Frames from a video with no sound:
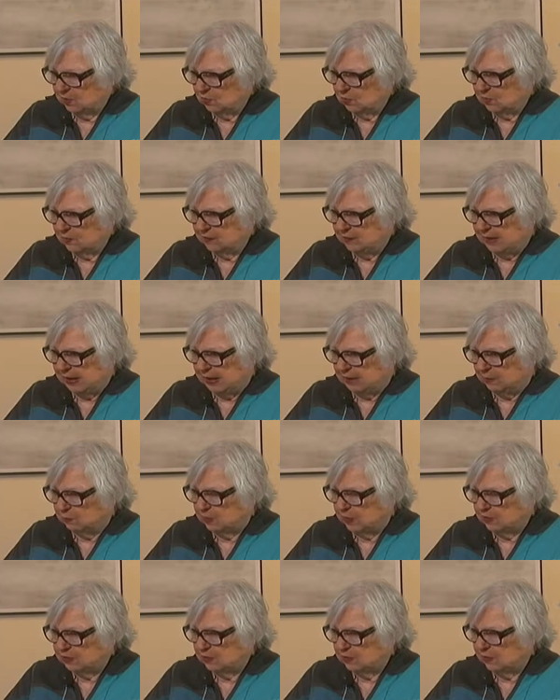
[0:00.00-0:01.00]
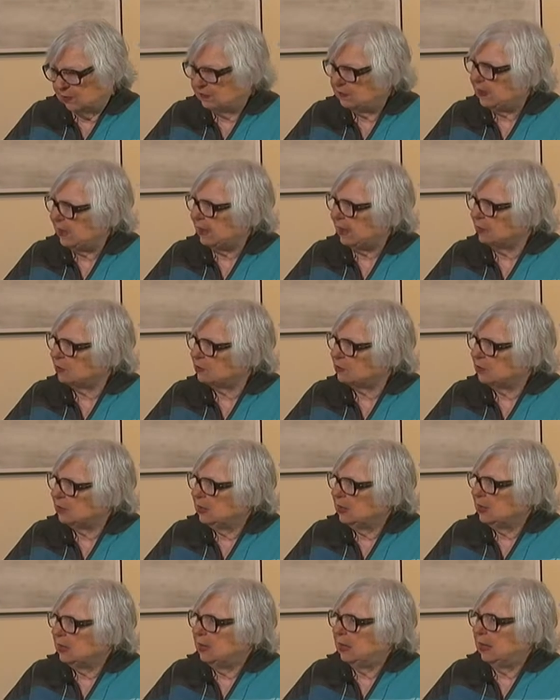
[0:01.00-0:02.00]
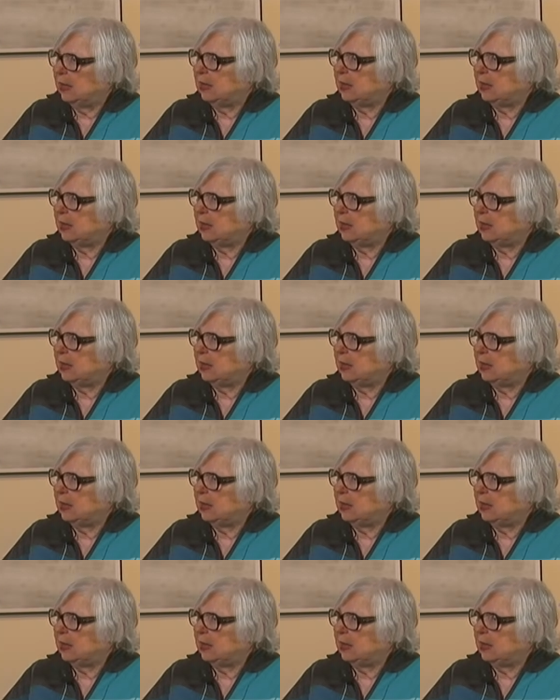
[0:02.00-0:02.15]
on the way to a fire, mm -hmm.